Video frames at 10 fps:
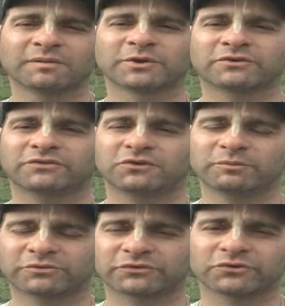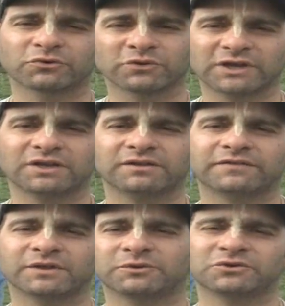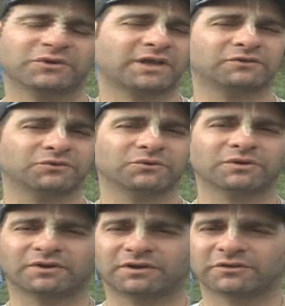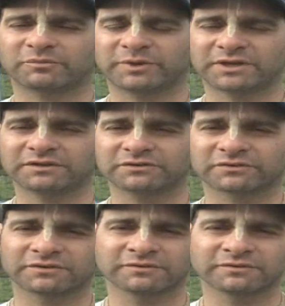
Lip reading: Because the humans are so greedy that they would do that to other beings.